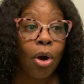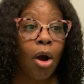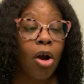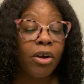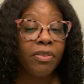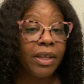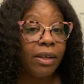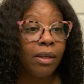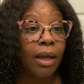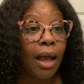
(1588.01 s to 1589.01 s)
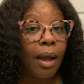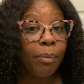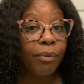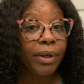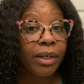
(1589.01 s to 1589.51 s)
Are they
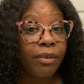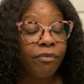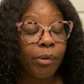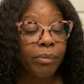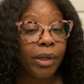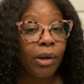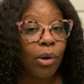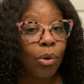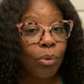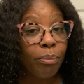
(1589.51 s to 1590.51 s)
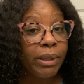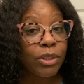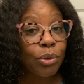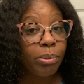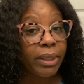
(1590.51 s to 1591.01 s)
operating from their own
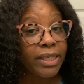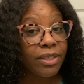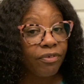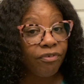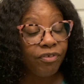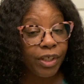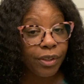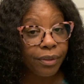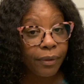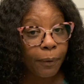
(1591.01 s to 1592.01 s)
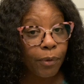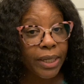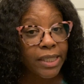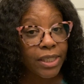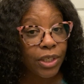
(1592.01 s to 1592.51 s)
mental place of fear or
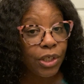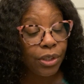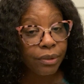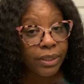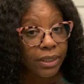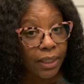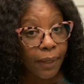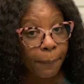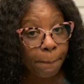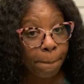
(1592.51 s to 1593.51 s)
insecurity?